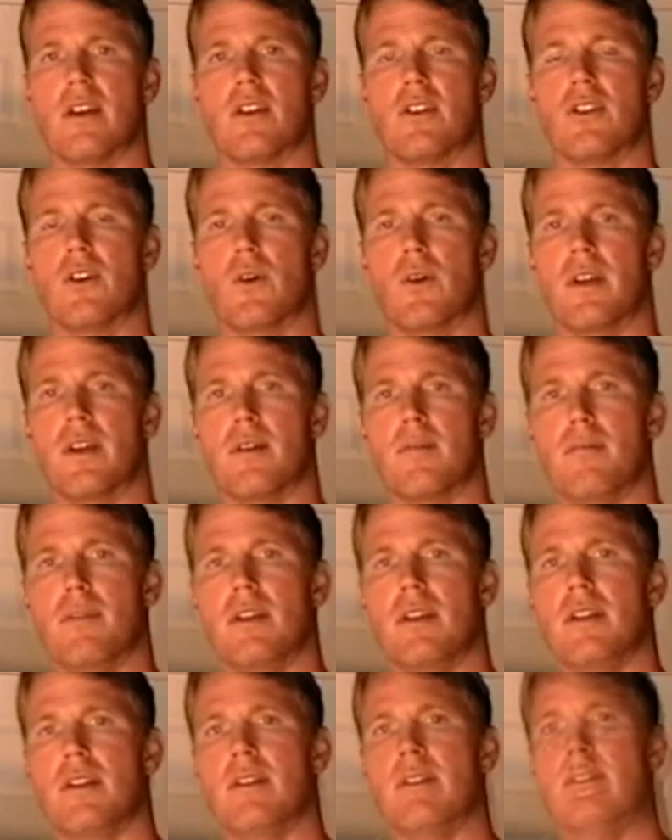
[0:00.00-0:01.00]

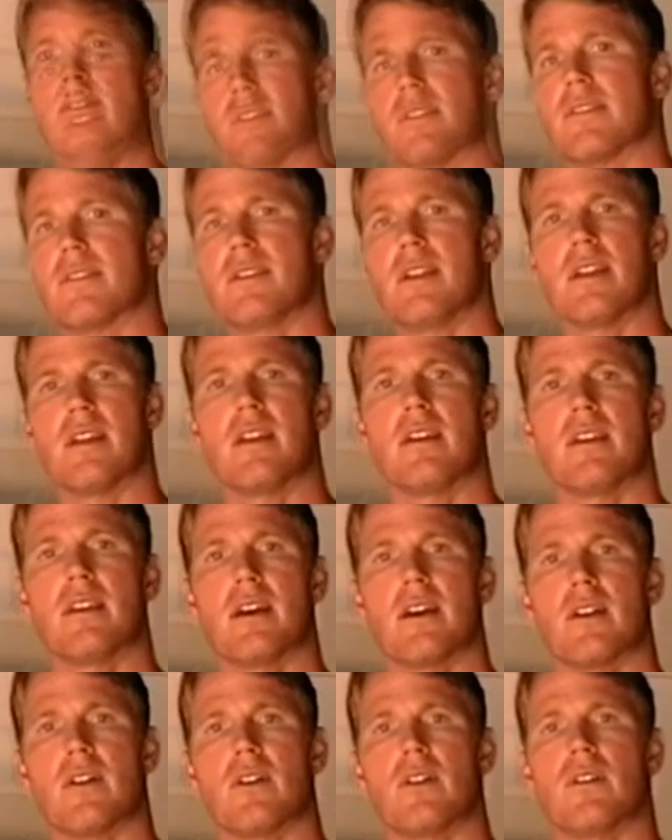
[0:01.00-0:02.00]
yohimbe, stinging
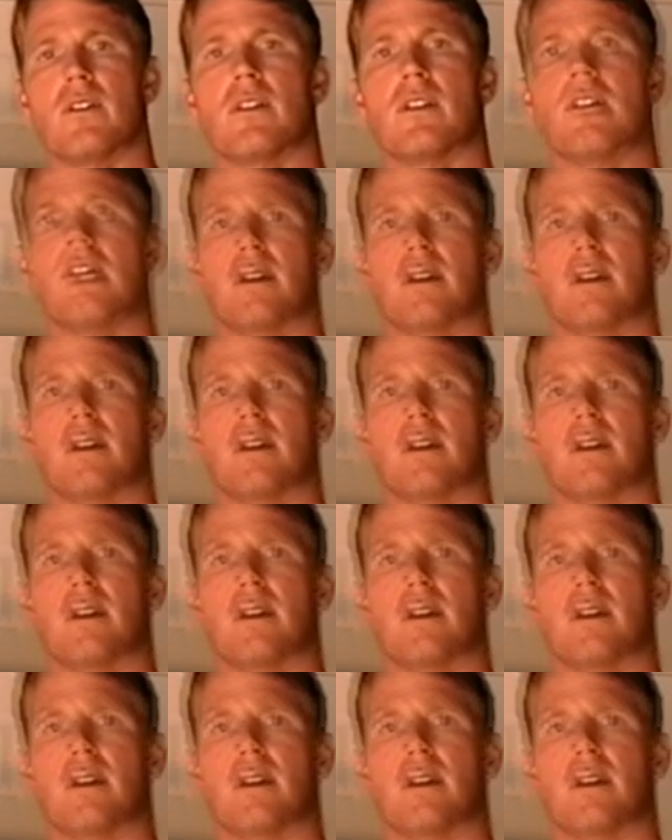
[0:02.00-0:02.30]
nettle,